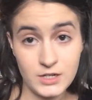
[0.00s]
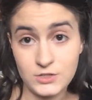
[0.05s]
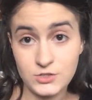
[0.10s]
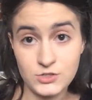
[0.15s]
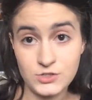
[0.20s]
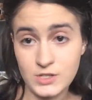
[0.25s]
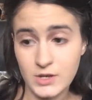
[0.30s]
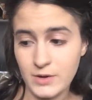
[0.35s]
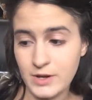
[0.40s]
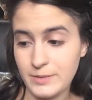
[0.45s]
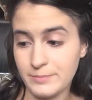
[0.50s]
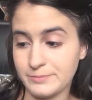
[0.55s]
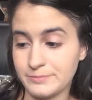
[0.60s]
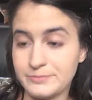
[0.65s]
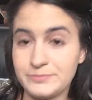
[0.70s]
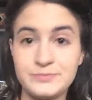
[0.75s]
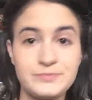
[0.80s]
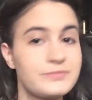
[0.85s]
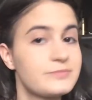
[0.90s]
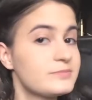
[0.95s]
Just how I am.
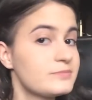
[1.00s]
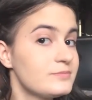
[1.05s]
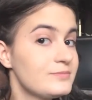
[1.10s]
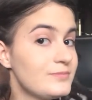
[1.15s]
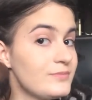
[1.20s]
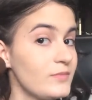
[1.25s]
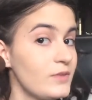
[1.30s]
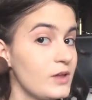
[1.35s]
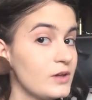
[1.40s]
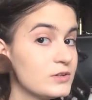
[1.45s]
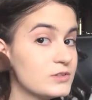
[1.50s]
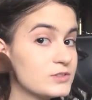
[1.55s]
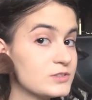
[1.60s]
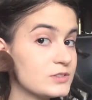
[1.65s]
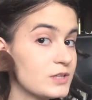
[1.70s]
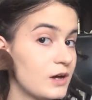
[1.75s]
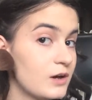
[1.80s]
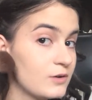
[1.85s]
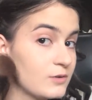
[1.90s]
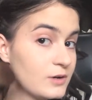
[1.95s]

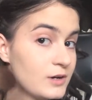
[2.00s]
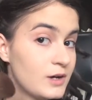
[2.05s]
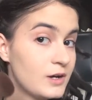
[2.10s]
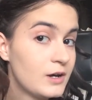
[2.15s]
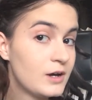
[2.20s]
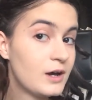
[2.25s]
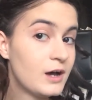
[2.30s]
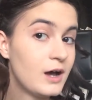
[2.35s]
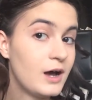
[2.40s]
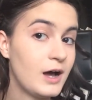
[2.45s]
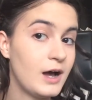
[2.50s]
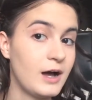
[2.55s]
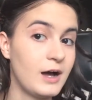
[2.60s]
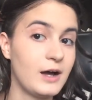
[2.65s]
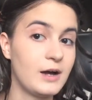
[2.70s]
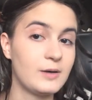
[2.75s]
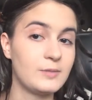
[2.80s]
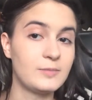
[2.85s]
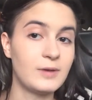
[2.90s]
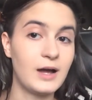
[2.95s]
So
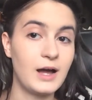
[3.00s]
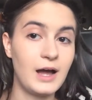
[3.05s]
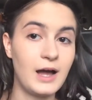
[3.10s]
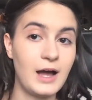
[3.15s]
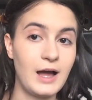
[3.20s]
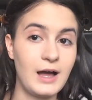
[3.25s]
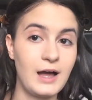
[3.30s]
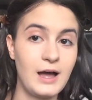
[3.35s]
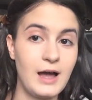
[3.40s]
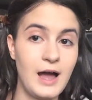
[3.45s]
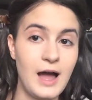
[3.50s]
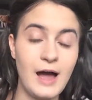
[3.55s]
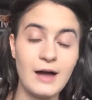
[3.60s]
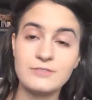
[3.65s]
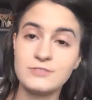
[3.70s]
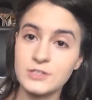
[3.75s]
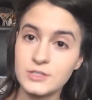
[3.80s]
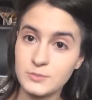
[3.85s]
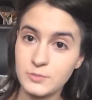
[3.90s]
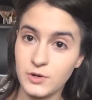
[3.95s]

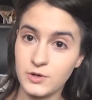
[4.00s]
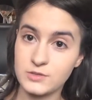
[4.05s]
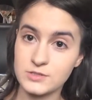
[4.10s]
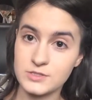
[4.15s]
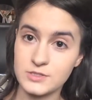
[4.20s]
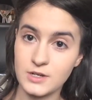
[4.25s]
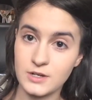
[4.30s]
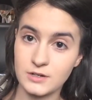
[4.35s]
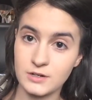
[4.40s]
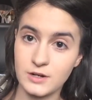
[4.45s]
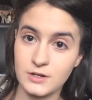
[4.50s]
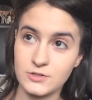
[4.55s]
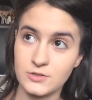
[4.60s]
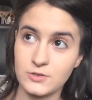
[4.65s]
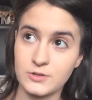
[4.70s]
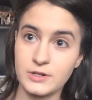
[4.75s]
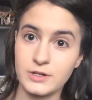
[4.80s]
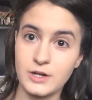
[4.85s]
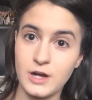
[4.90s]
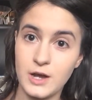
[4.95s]
I've done a post on
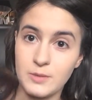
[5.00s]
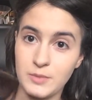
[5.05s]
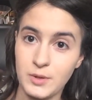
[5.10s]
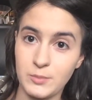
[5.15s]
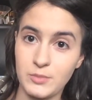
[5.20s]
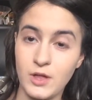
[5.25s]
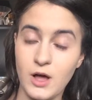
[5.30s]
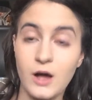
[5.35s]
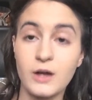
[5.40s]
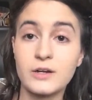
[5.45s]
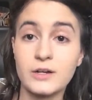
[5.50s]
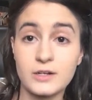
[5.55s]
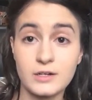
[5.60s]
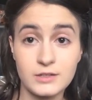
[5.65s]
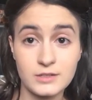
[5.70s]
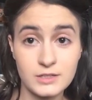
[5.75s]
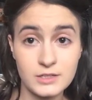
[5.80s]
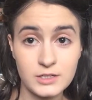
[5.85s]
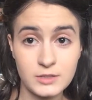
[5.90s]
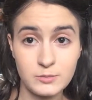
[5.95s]
contouring on my blog, and
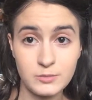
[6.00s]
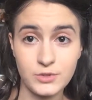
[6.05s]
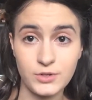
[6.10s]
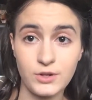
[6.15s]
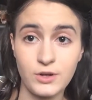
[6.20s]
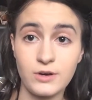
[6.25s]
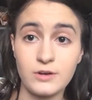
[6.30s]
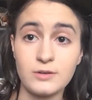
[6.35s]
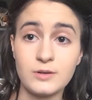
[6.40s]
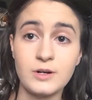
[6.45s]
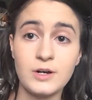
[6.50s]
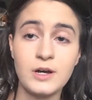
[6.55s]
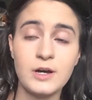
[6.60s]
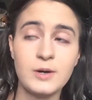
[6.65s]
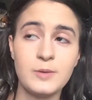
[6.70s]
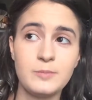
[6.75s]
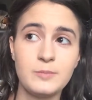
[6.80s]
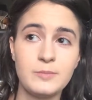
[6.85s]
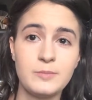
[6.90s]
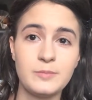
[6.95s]
I'll link it below.
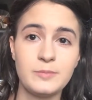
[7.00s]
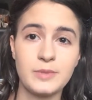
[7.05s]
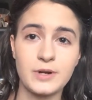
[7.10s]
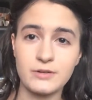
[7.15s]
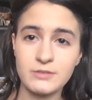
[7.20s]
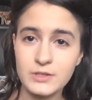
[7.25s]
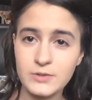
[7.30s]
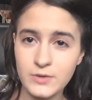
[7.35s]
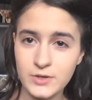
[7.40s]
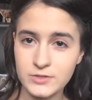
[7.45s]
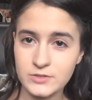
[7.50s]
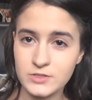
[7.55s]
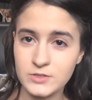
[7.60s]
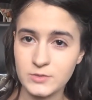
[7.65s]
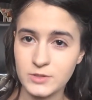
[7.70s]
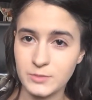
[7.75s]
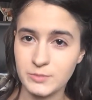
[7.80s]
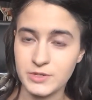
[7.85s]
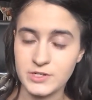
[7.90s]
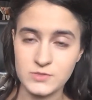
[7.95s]
But I really wanted to do
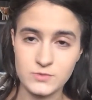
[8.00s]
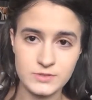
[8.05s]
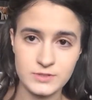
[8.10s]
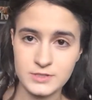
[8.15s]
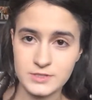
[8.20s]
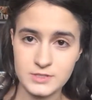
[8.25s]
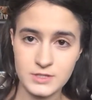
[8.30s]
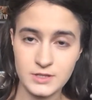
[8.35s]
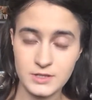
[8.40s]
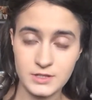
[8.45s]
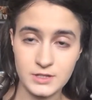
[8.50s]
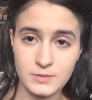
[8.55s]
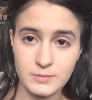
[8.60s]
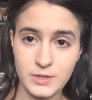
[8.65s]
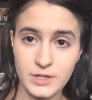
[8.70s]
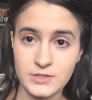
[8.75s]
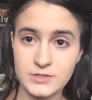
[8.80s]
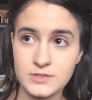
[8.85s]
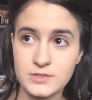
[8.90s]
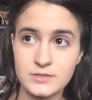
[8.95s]
one in person because I think it
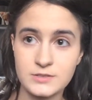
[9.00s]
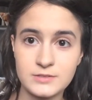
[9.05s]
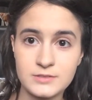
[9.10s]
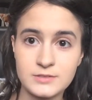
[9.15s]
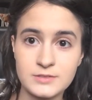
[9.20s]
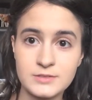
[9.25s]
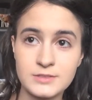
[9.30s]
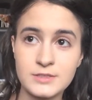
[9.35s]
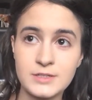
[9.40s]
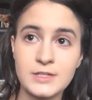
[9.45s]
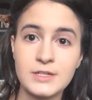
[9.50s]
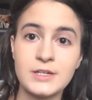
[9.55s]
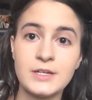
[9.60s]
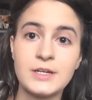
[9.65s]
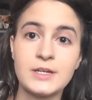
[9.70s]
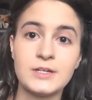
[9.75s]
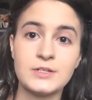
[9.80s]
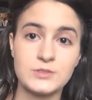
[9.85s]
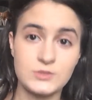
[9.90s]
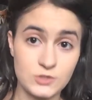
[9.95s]
makes
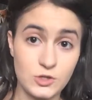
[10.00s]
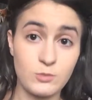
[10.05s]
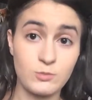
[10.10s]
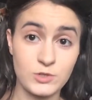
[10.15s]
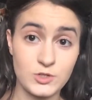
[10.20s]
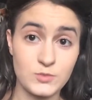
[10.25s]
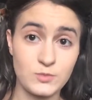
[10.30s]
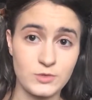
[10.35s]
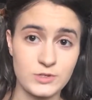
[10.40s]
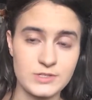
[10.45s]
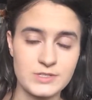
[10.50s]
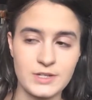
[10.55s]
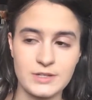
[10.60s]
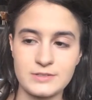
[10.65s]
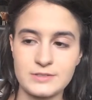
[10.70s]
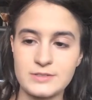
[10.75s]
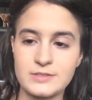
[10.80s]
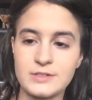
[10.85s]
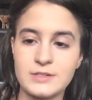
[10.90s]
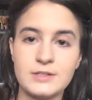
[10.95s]
so much more
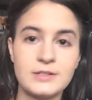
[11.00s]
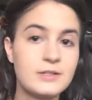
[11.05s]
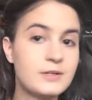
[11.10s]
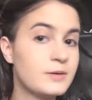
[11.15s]
sense.